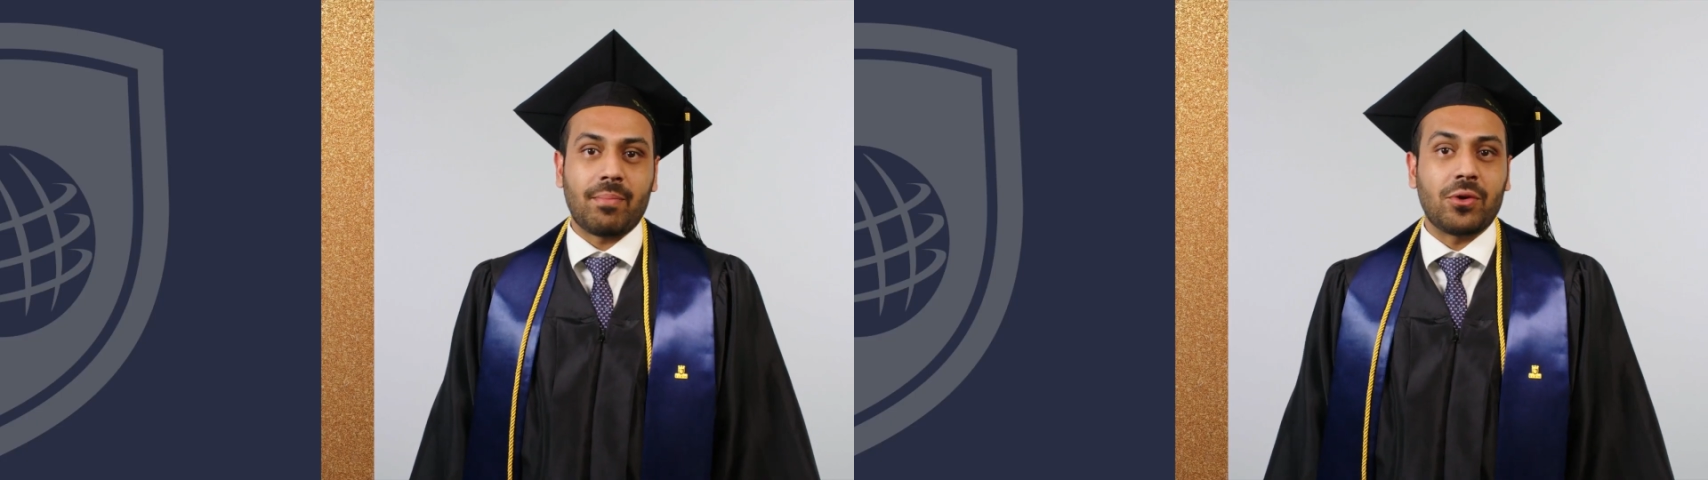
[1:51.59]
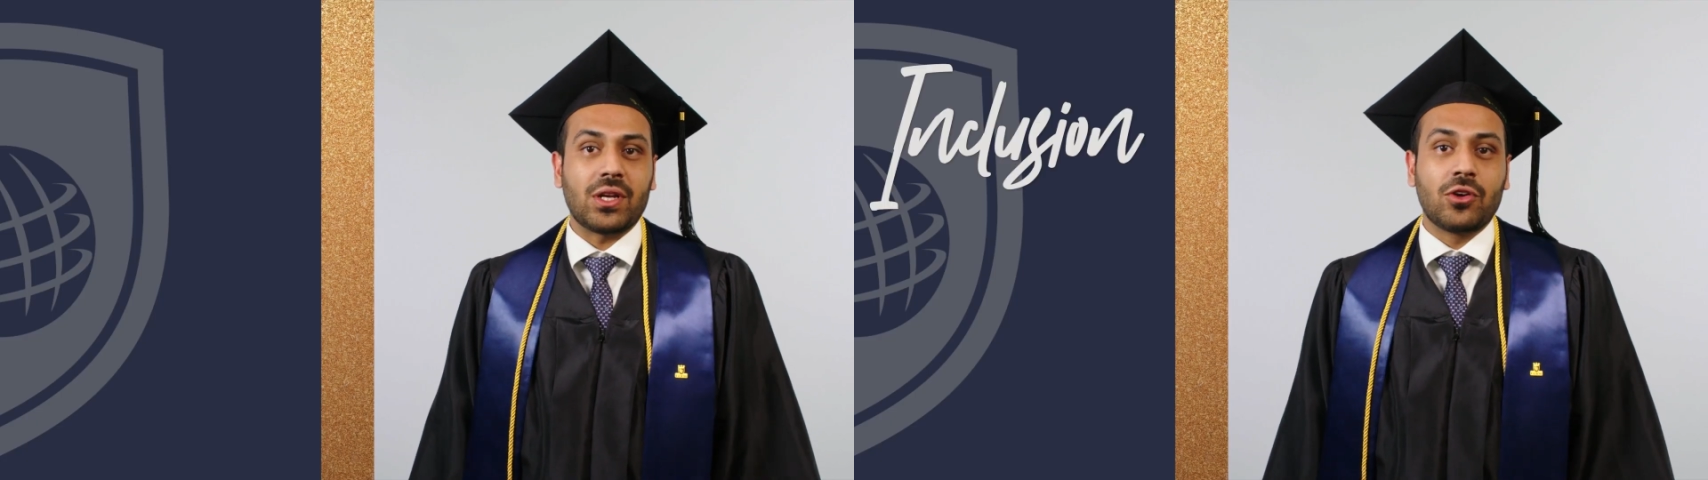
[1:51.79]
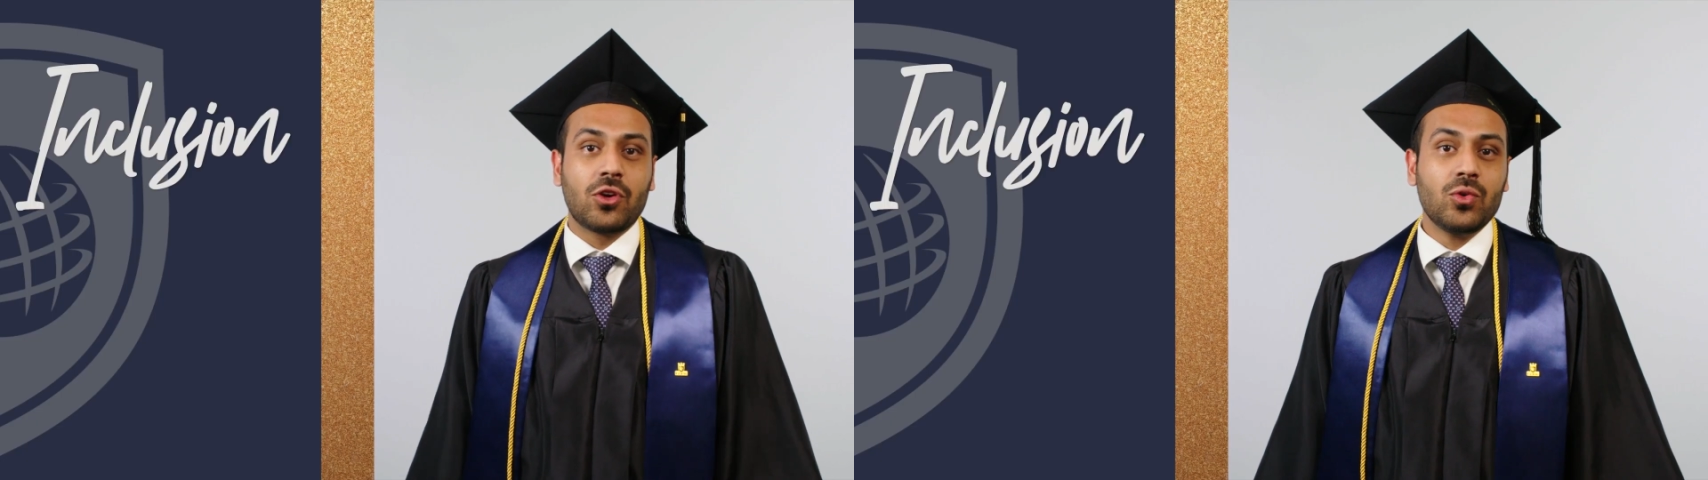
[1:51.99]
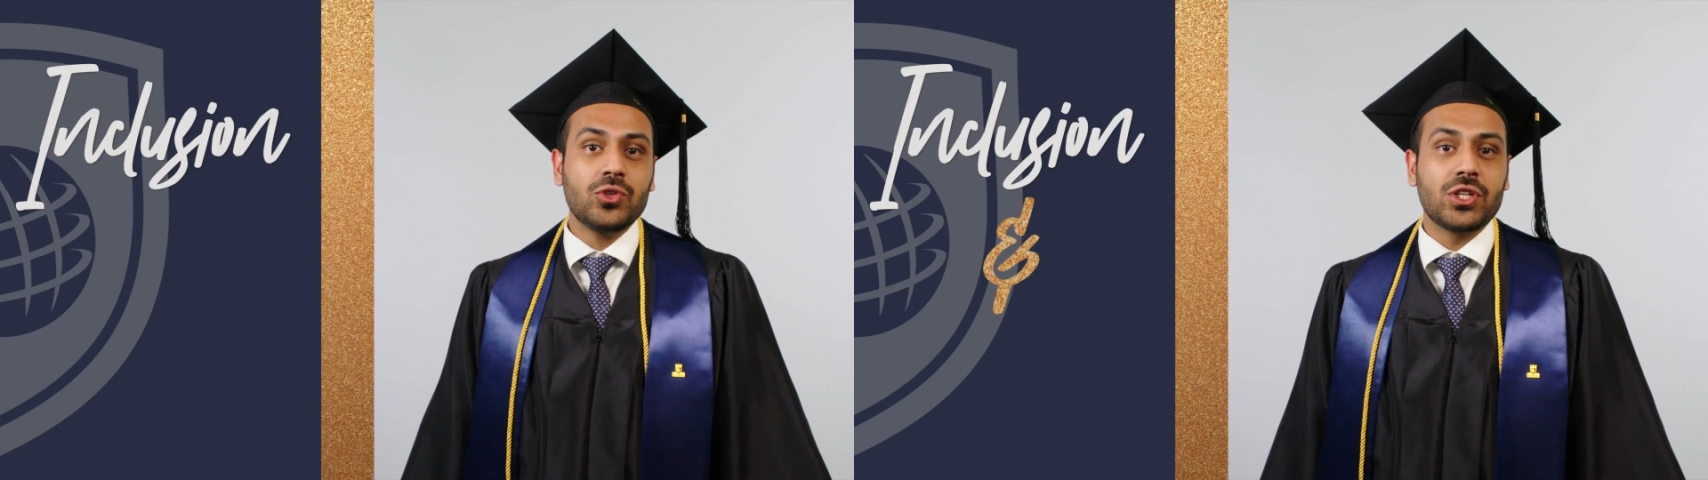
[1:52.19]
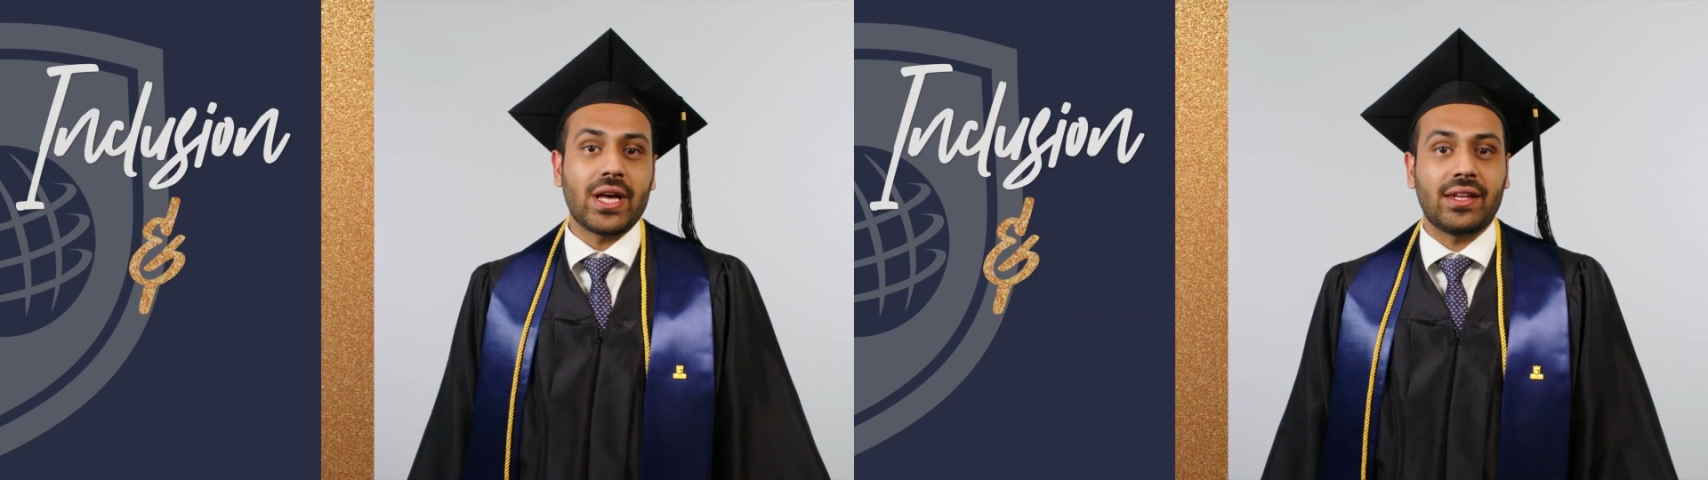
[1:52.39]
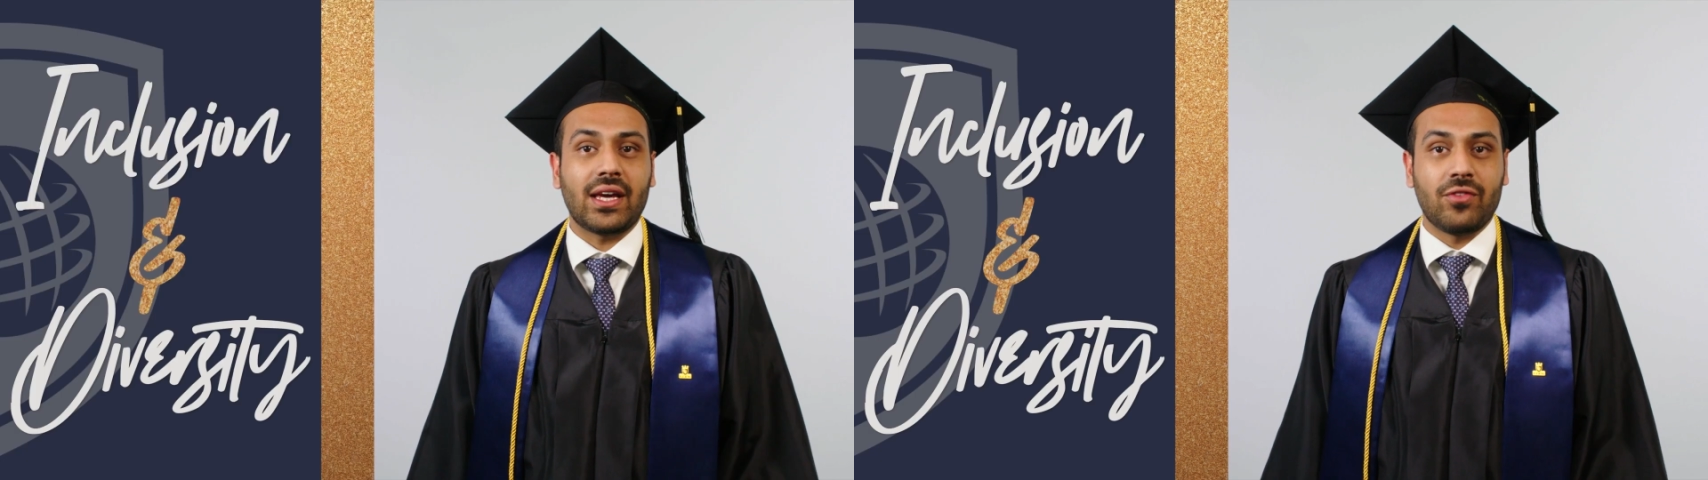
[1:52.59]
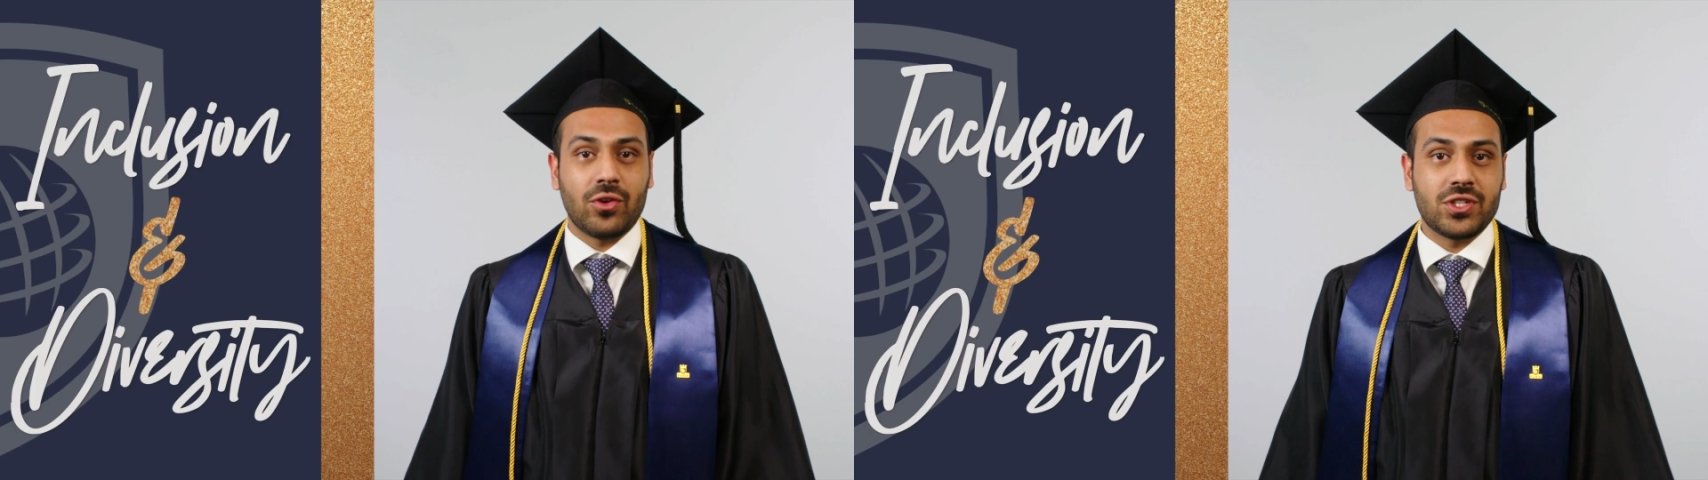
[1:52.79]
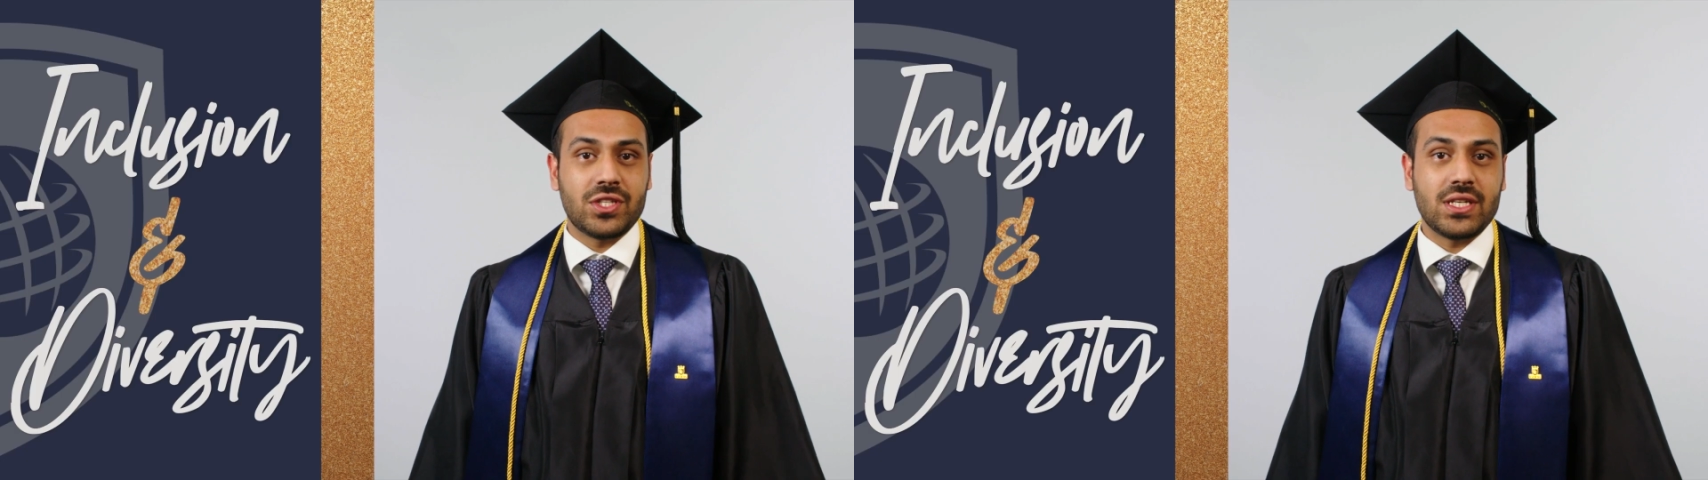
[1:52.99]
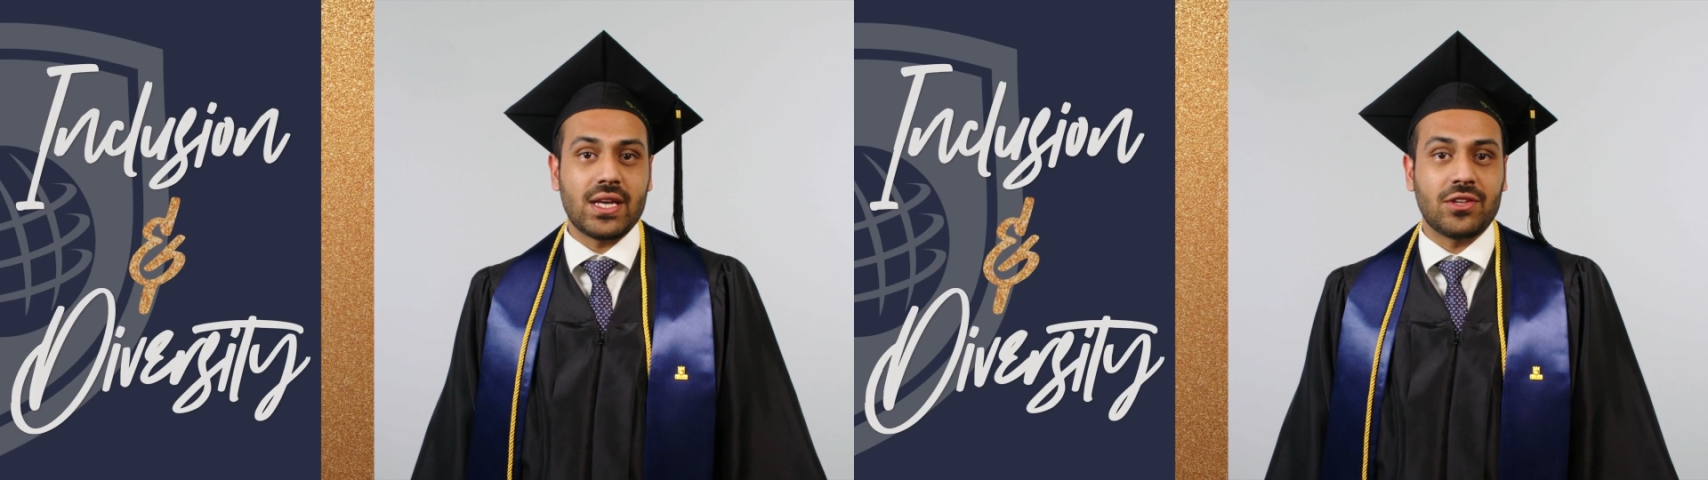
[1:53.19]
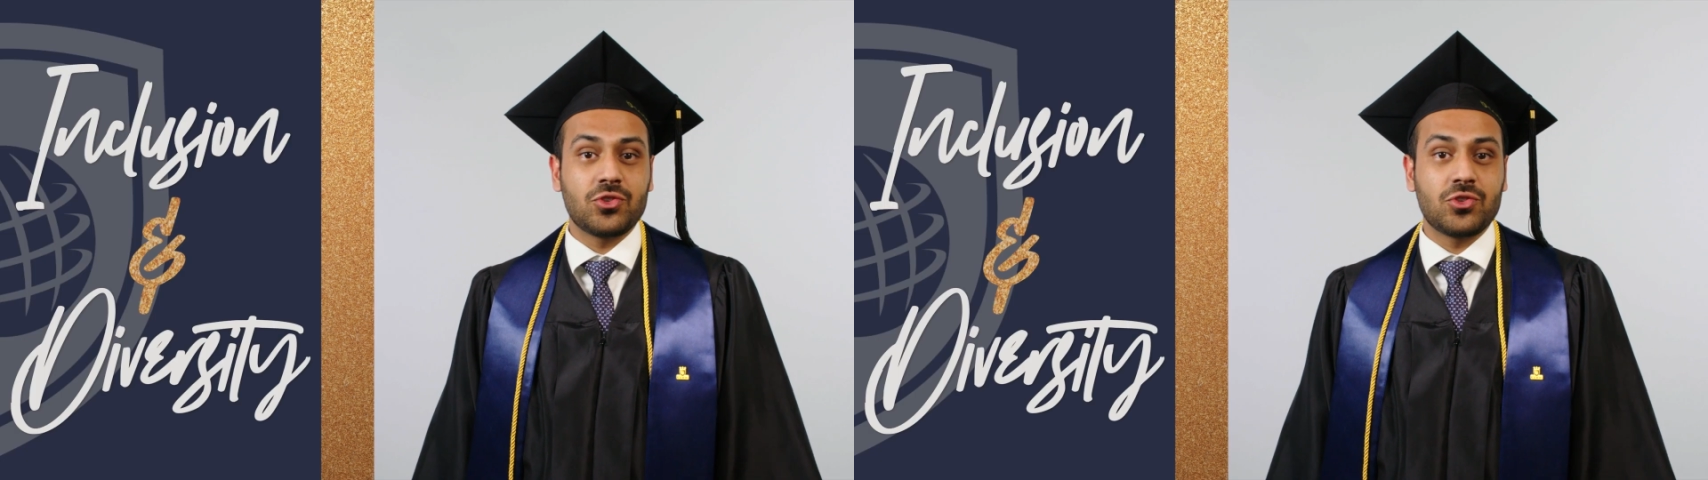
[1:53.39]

about inclusion and diversity and